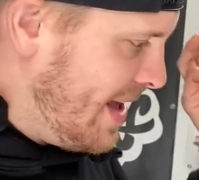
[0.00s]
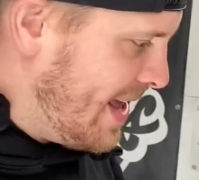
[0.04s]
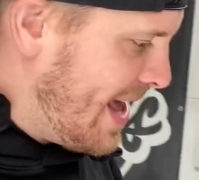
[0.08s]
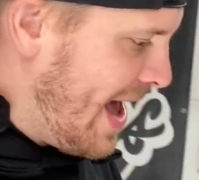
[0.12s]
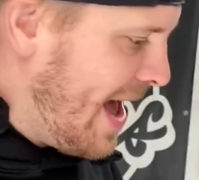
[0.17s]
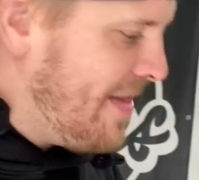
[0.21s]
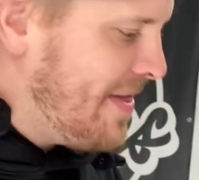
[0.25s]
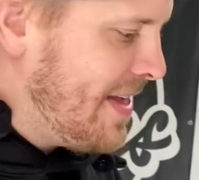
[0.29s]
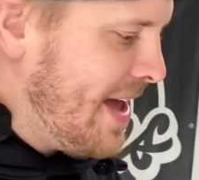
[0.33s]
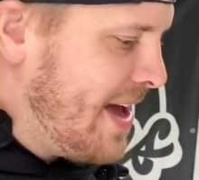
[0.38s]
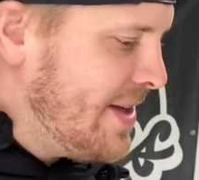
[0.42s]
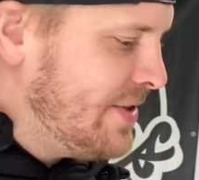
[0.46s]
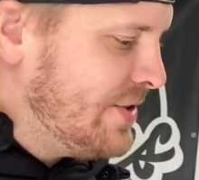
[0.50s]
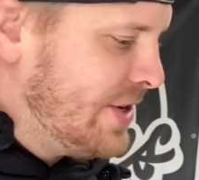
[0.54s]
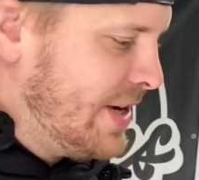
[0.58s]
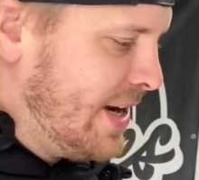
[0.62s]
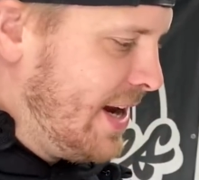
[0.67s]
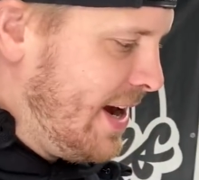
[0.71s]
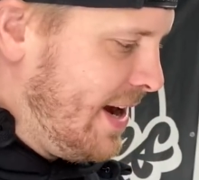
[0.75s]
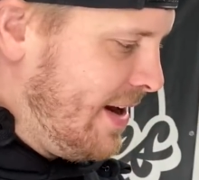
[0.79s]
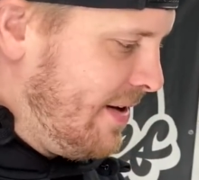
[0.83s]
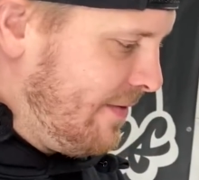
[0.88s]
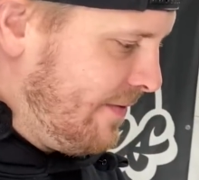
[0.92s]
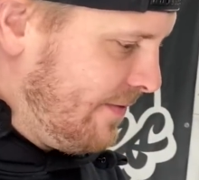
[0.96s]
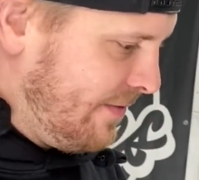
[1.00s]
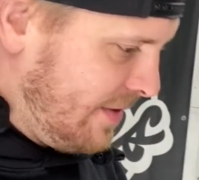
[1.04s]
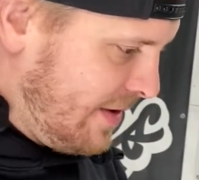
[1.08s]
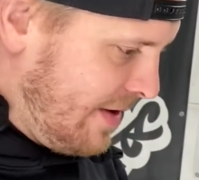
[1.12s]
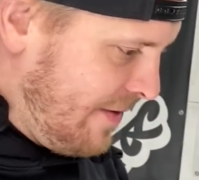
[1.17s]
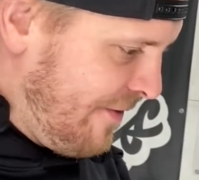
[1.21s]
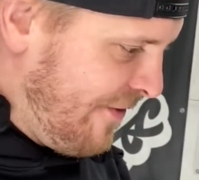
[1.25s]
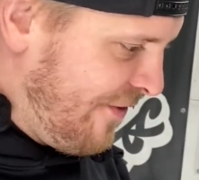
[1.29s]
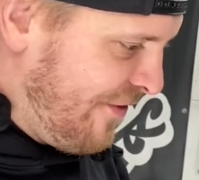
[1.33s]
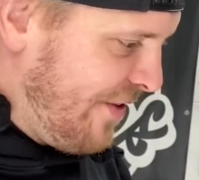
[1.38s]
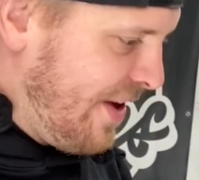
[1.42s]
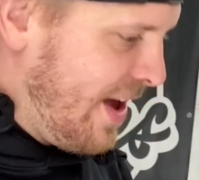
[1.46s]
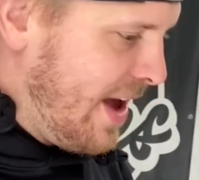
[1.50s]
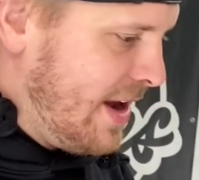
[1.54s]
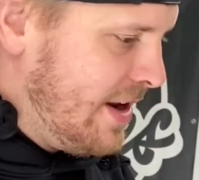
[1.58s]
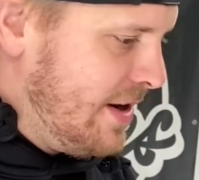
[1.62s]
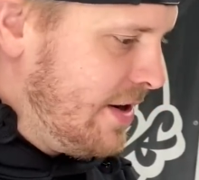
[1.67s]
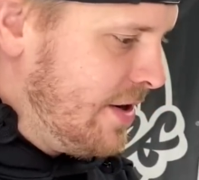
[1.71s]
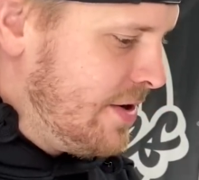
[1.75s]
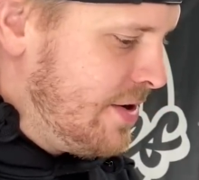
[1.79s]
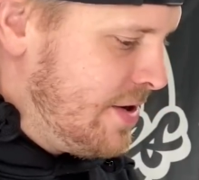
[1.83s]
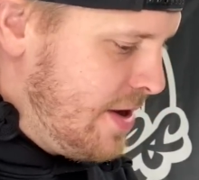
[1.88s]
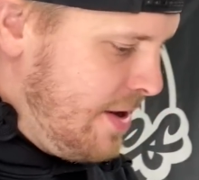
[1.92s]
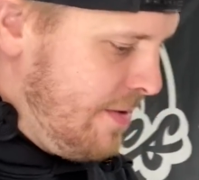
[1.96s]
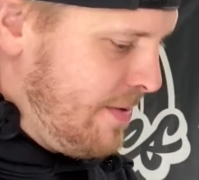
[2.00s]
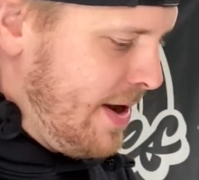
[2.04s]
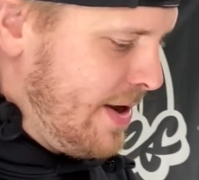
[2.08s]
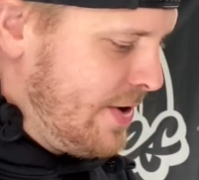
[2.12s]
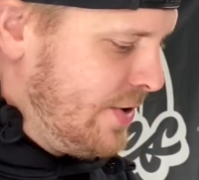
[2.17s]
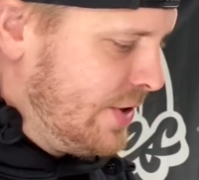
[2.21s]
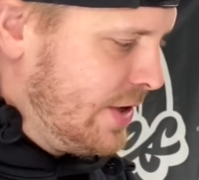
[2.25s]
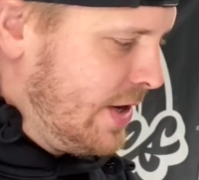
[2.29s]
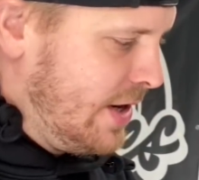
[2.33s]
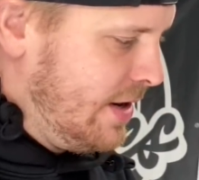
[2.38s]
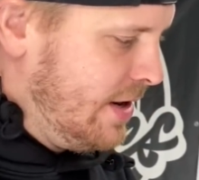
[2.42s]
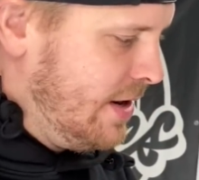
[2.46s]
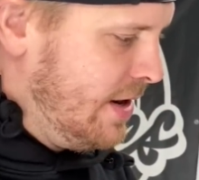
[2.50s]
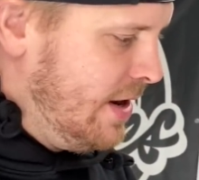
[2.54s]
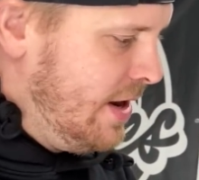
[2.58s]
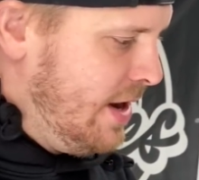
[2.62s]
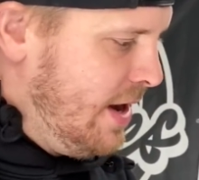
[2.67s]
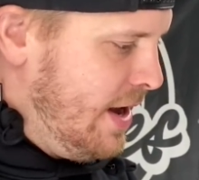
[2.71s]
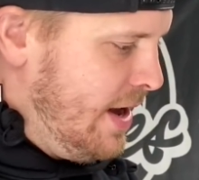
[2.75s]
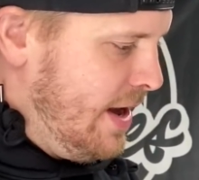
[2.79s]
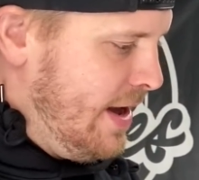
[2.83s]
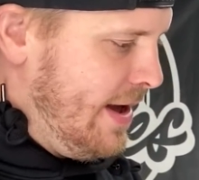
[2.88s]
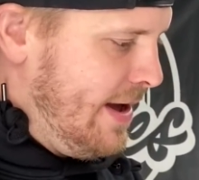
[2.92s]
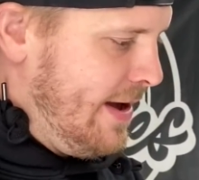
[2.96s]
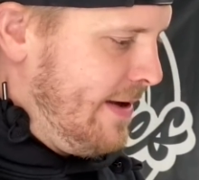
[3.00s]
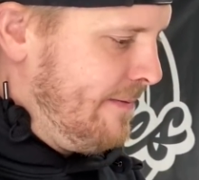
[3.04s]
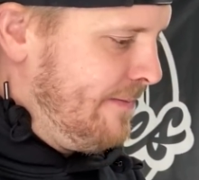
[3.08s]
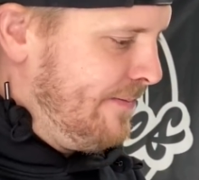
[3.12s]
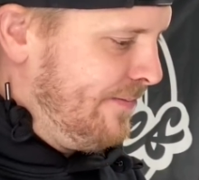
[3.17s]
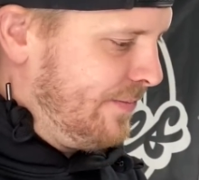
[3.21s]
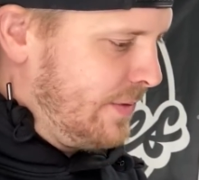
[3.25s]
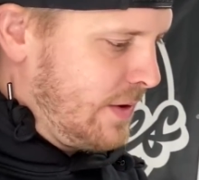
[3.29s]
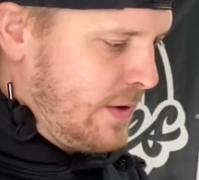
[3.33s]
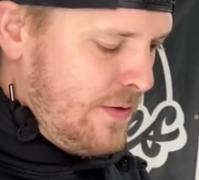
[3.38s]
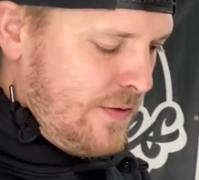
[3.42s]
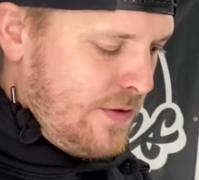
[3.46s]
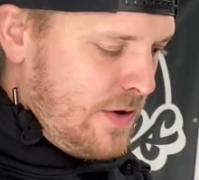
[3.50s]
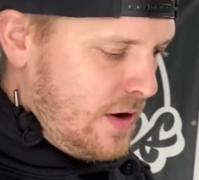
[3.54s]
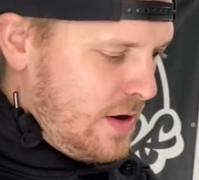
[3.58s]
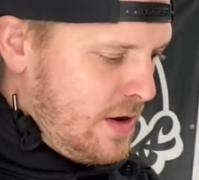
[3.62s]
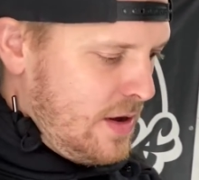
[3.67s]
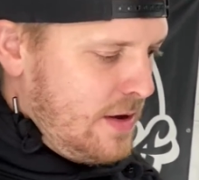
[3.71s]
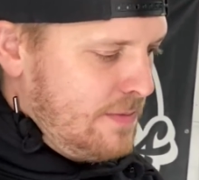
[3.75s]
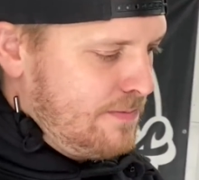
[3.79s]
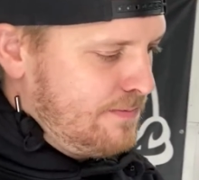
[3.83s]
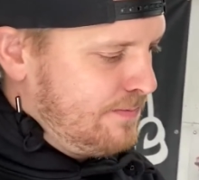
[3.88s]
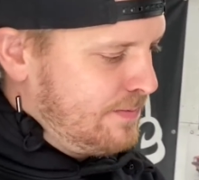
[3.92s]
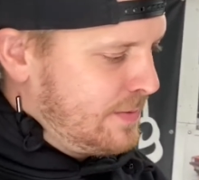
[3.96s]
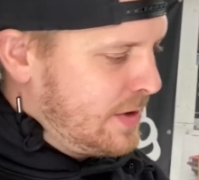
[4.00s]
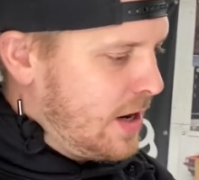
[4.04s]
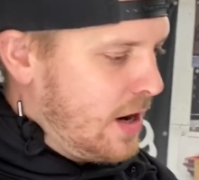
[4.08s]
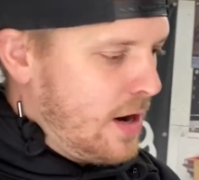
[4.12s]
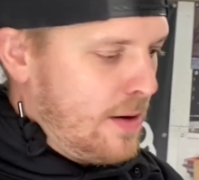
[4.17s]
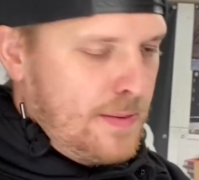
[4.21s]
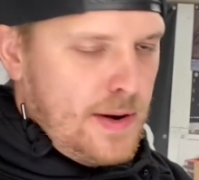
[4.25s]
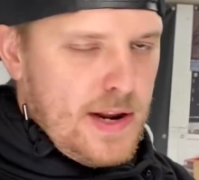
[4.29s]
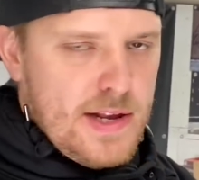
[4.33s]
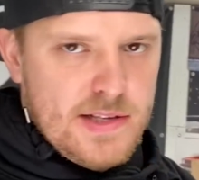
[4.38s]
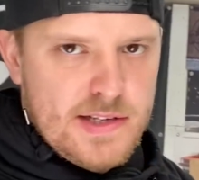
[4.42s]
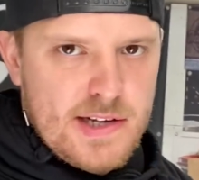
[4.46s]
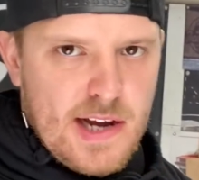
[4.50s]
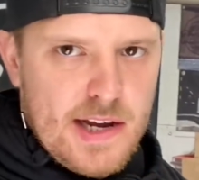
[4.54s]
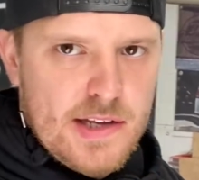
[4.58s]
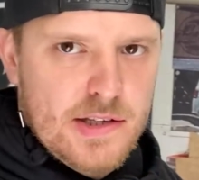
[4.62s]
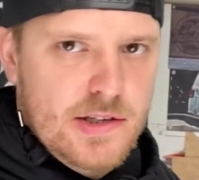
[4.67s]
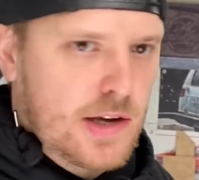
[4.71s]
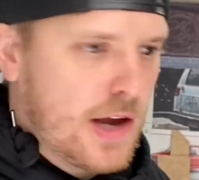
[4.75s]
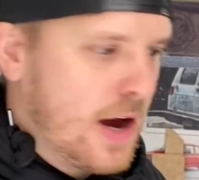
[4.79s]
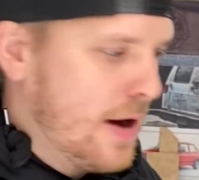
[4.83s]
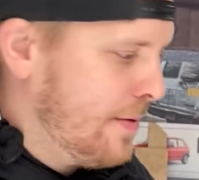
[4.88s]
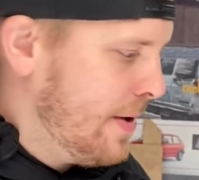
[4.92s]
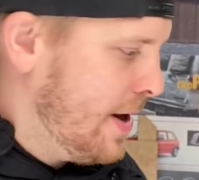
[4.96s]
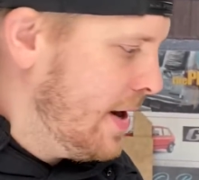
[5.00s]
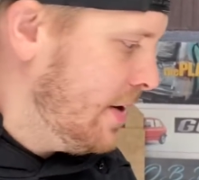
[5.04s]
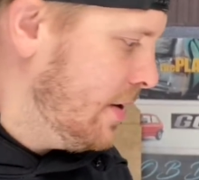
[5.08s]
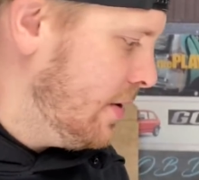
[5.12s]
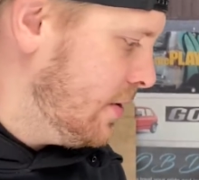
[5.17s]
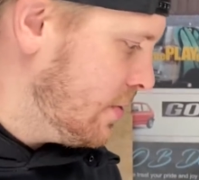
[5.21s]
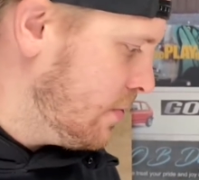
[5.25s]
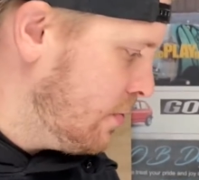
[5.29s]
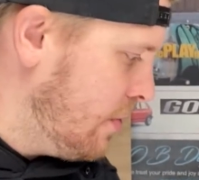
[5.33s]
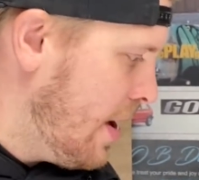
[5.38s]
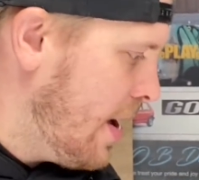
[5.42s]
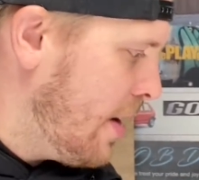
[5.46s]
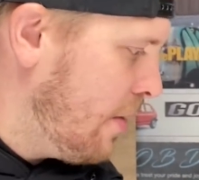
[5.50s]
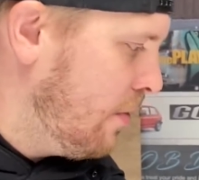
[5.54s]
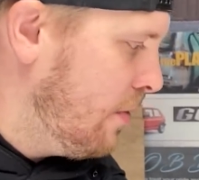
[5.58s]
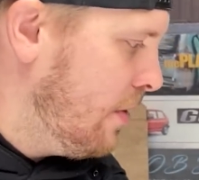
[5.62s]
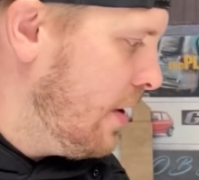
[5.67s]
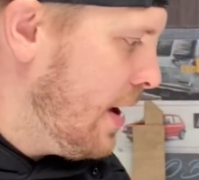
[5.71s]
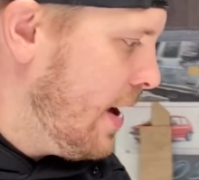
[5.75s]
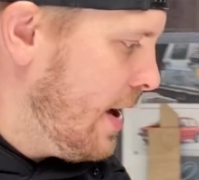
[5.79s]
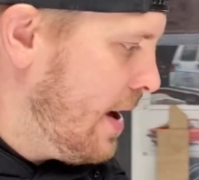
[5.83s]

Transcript: getting the engine out and fitting a new engine. We've got a carbon intake to go in as well.